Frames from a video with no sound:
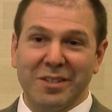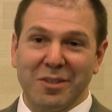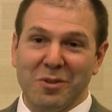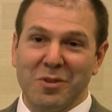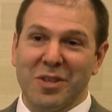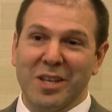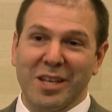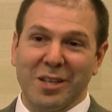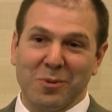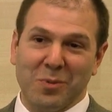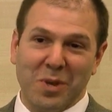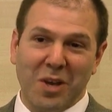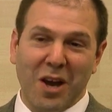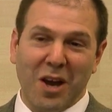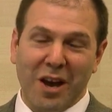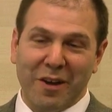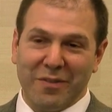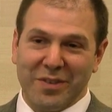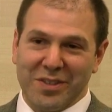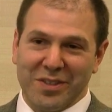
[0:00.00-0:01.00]
two things we
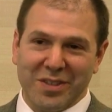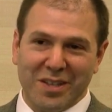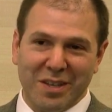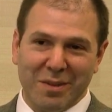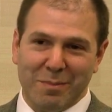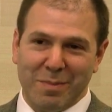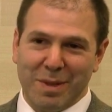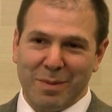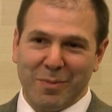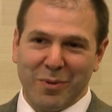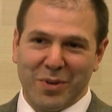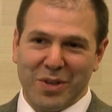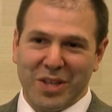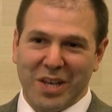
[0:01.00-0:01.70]
often see in people with